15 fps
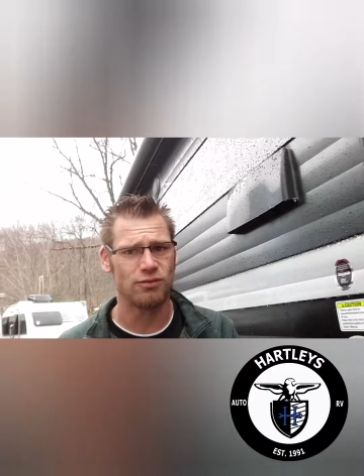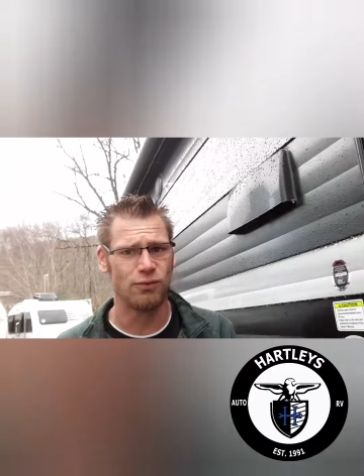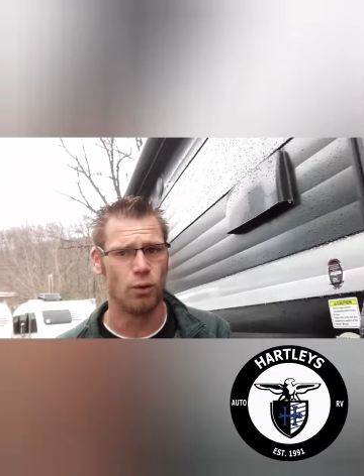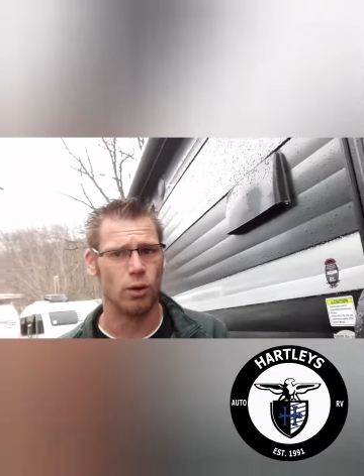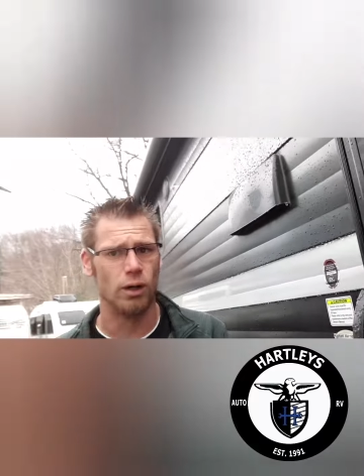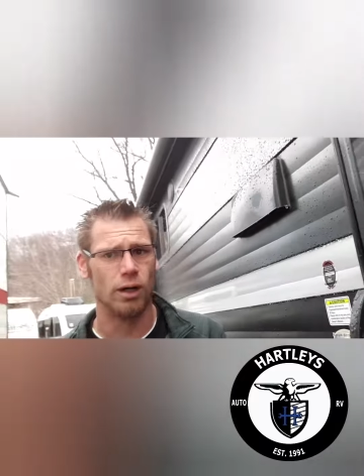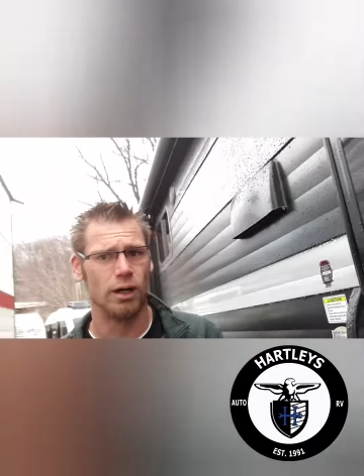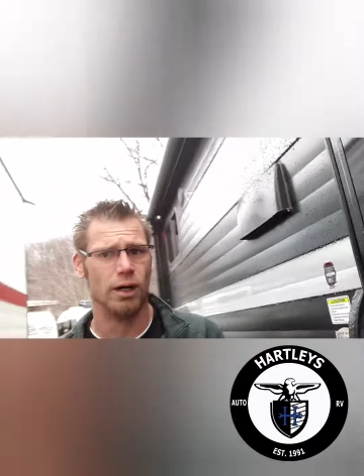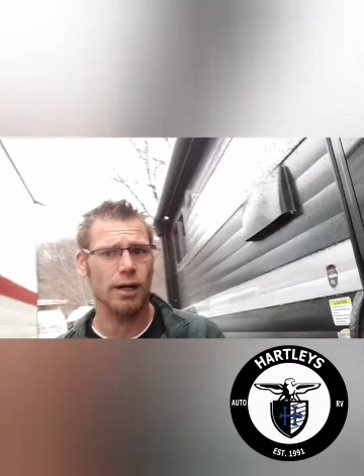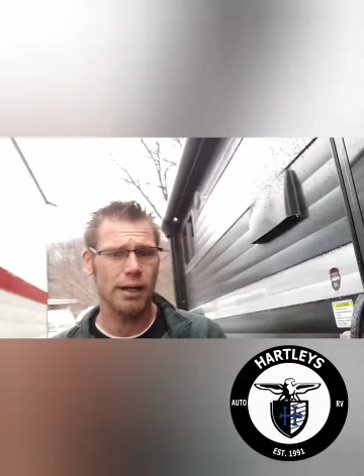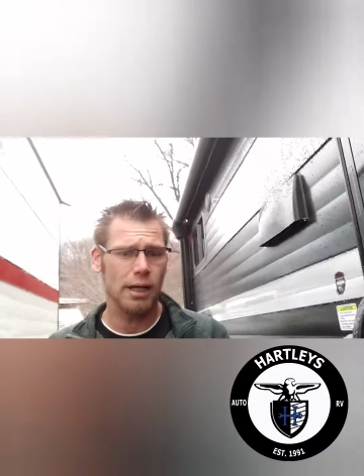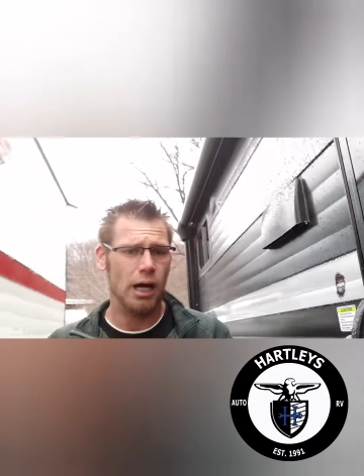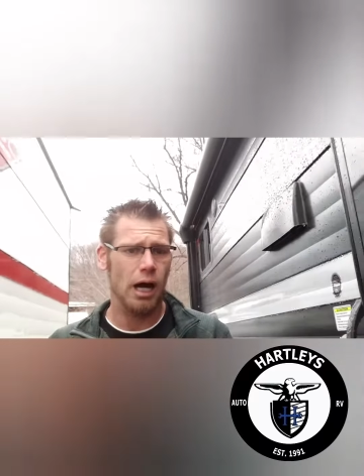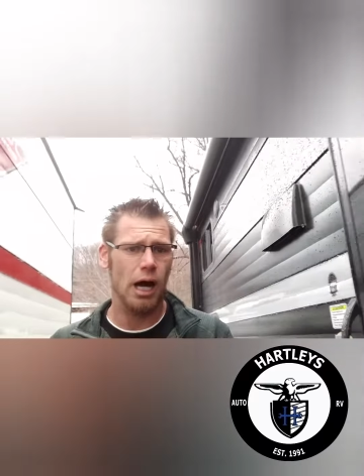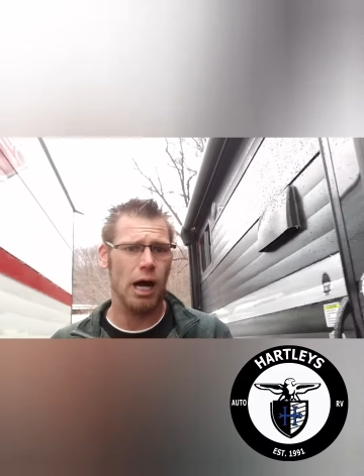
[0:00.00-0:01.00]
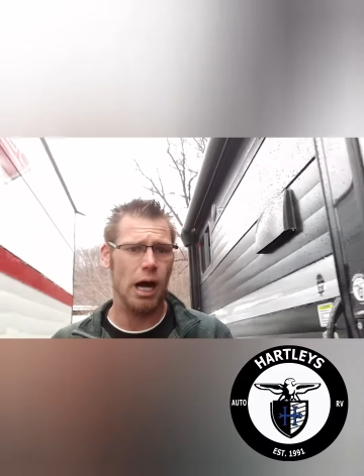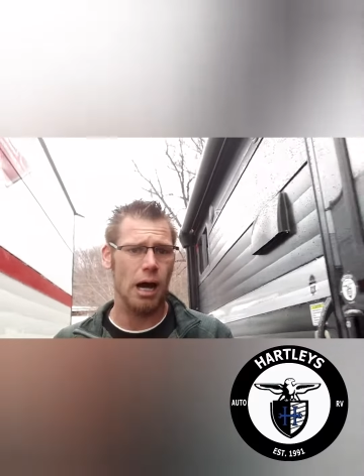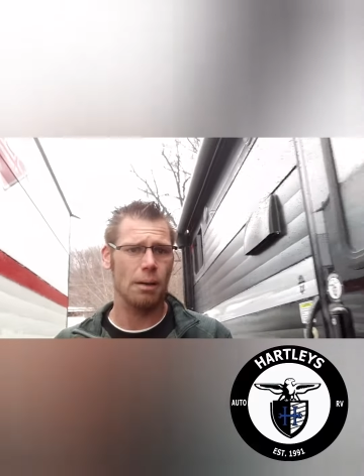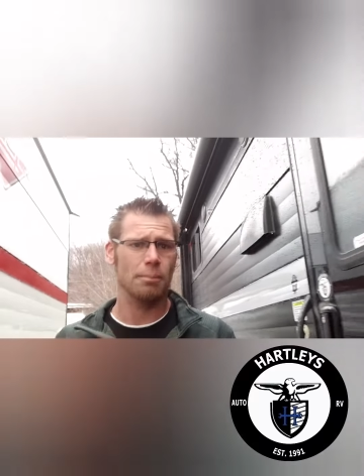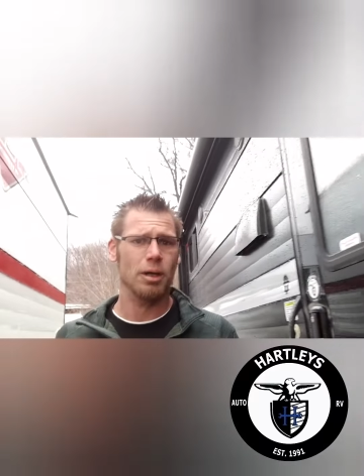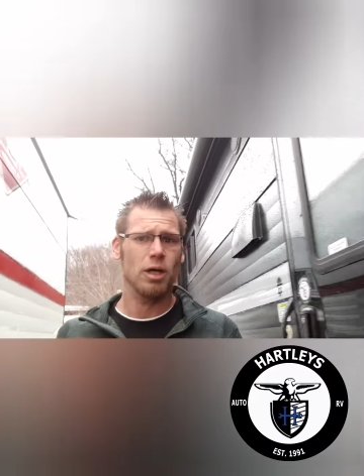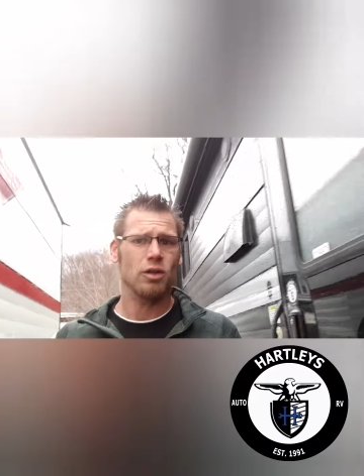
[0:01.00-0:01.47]
for
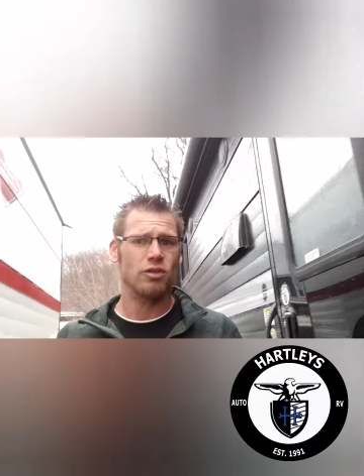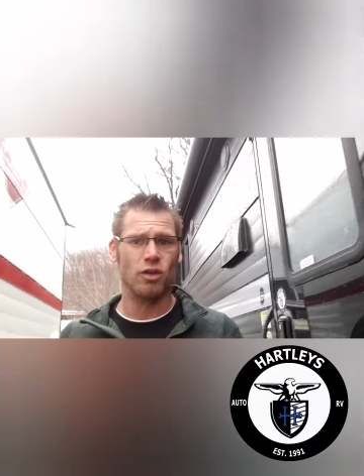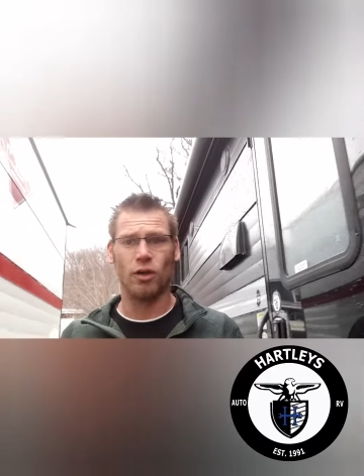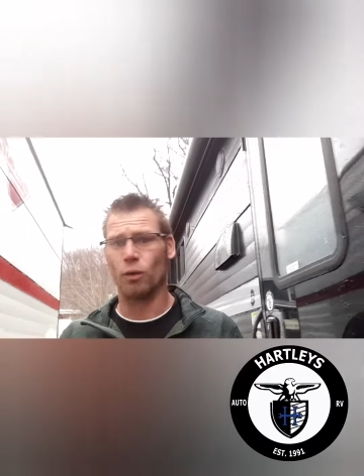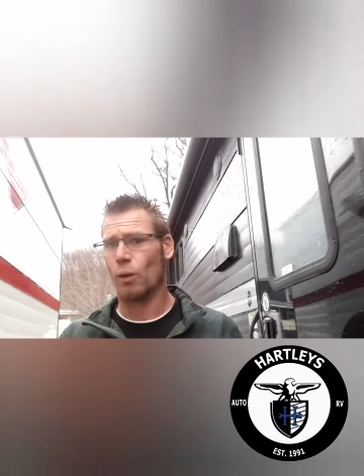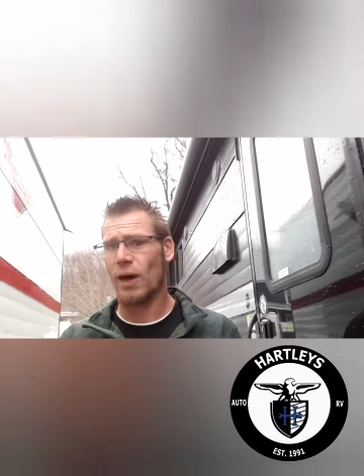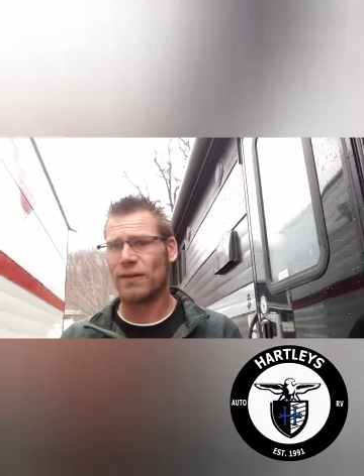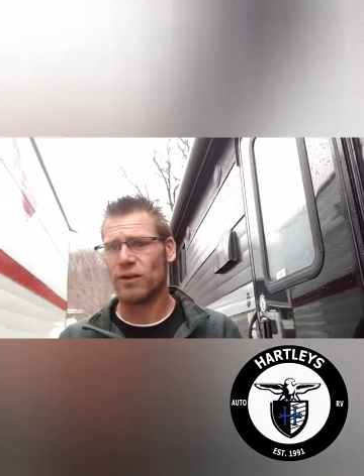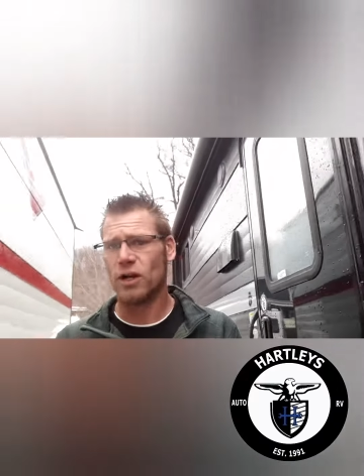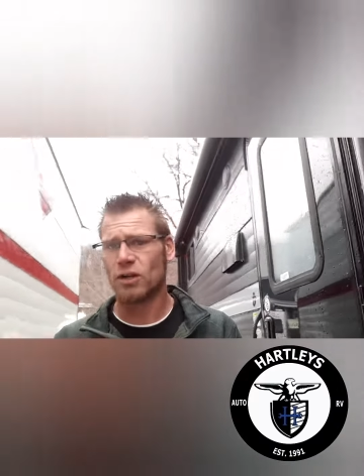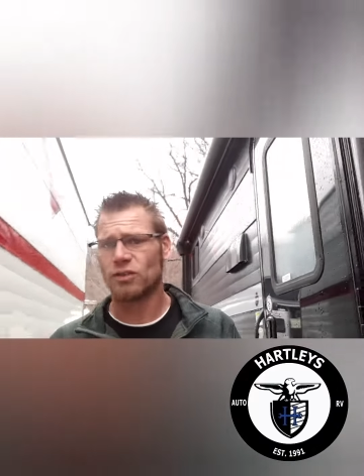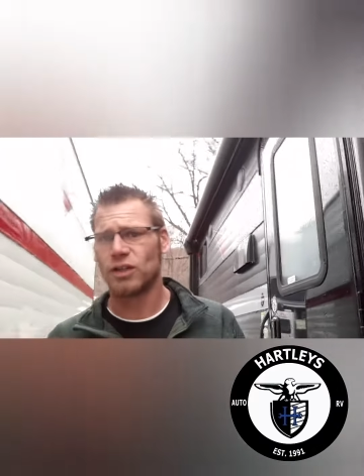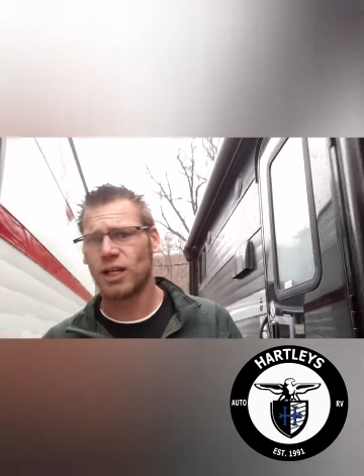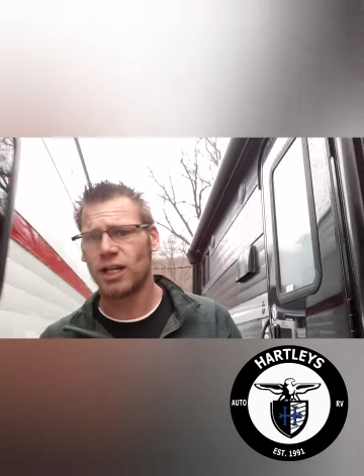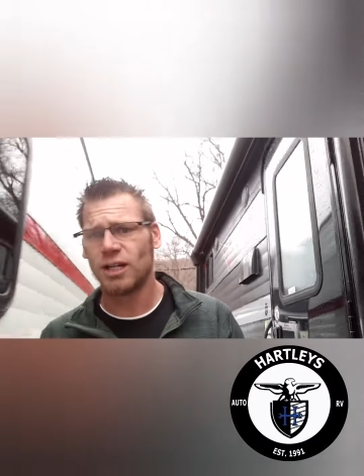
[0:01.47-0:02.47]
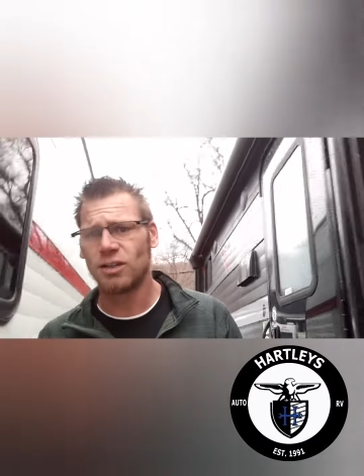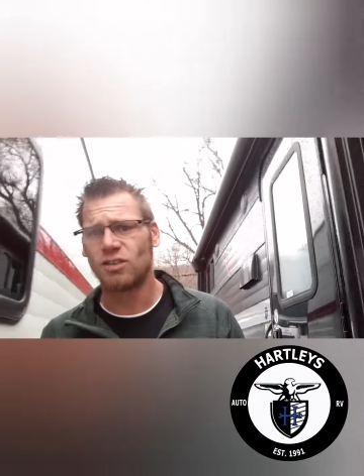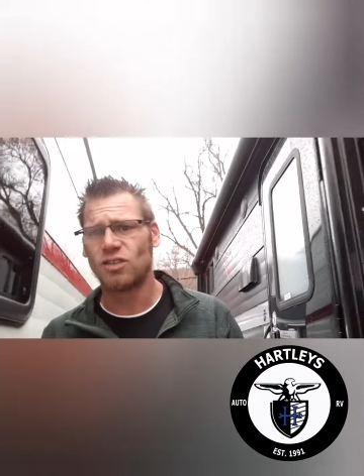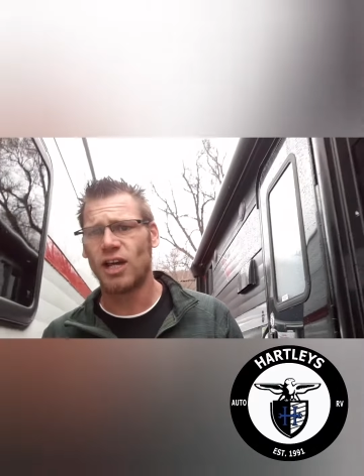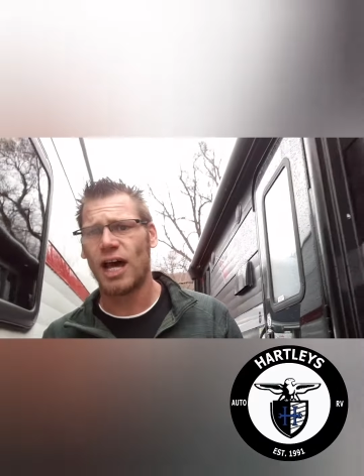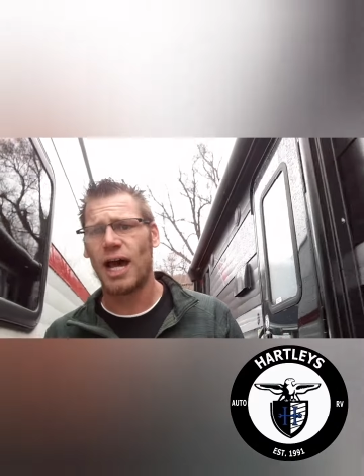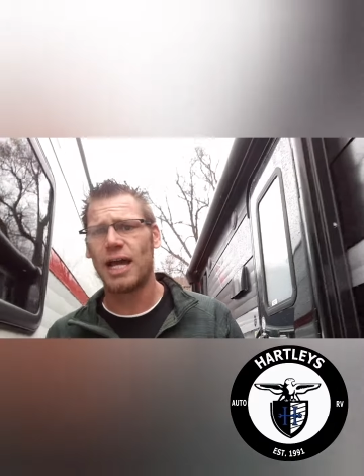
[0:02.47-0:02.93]
so the weather doesn't get
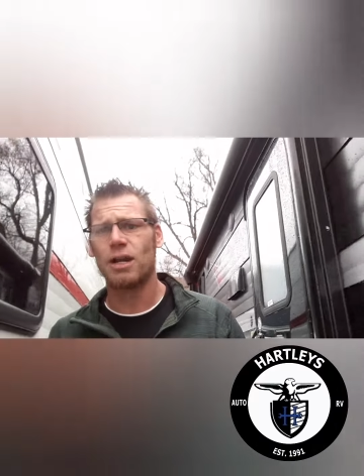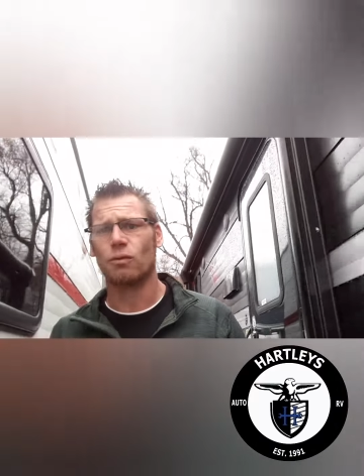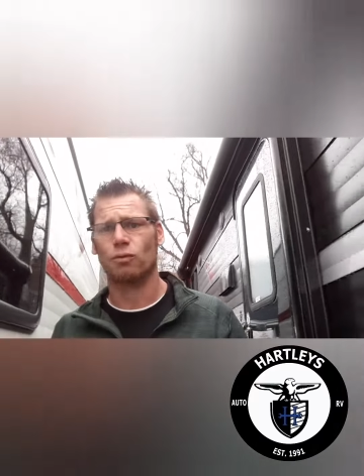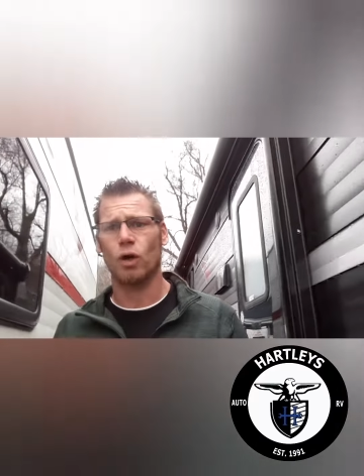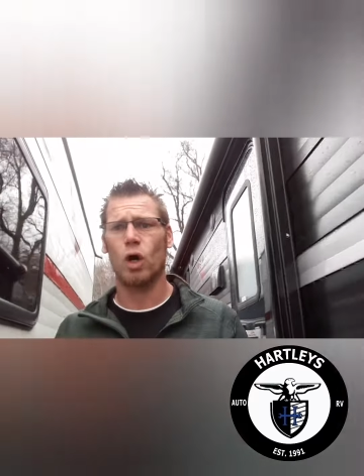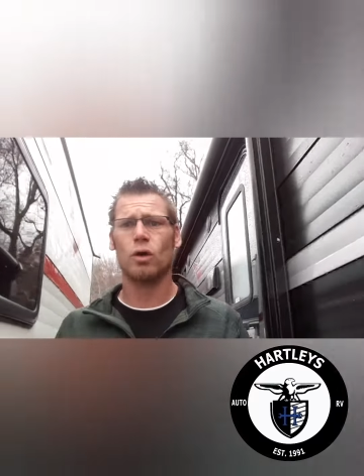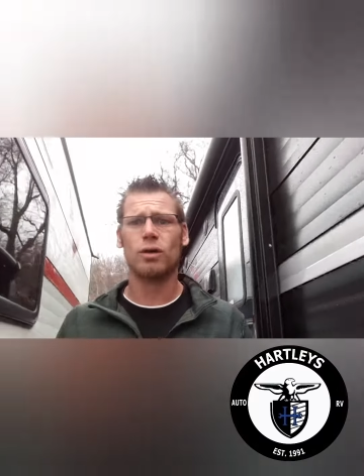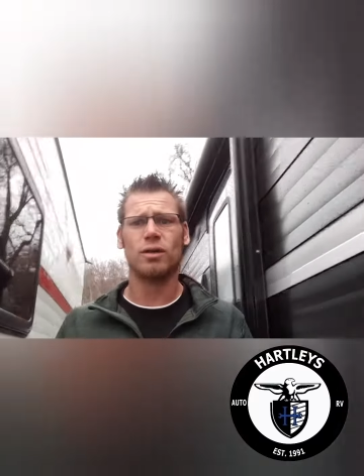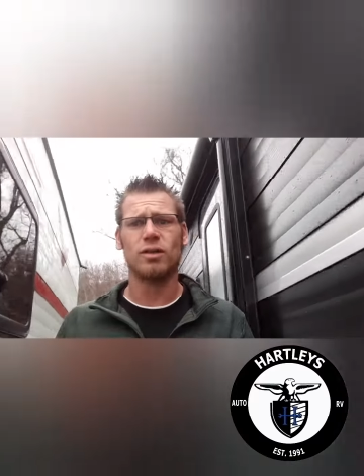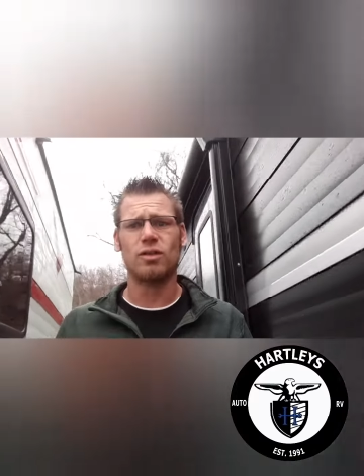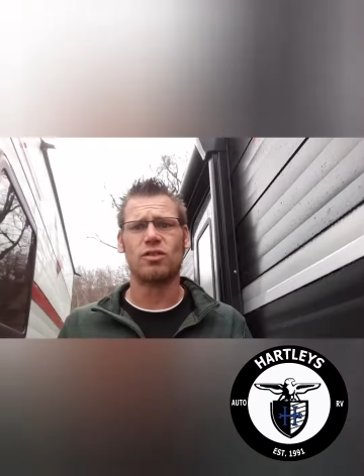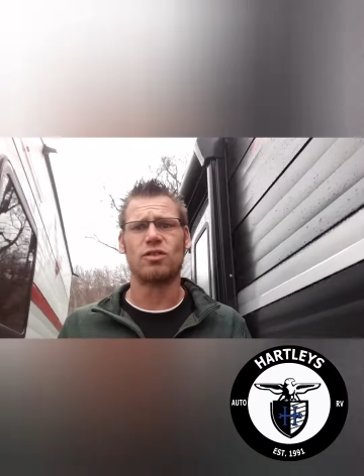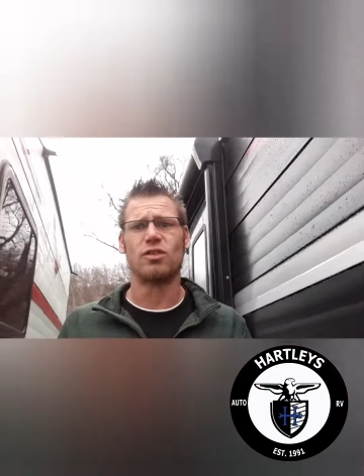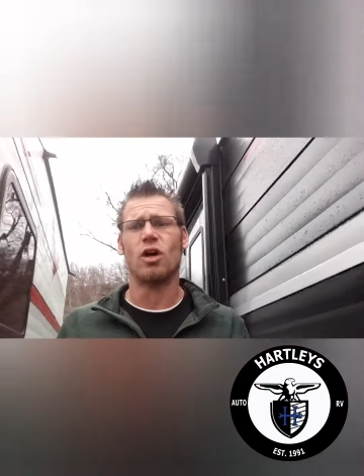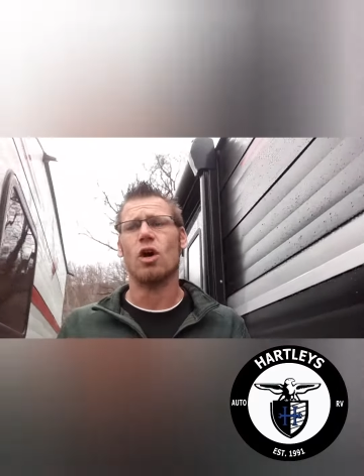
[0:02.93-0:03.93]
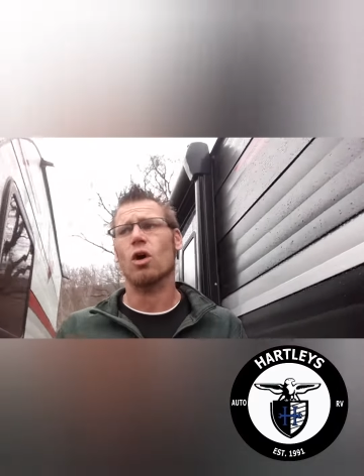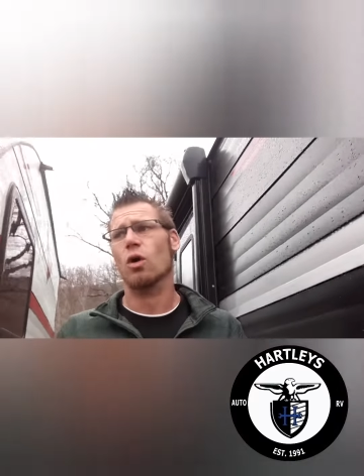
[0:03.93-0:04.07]
inside, rodents,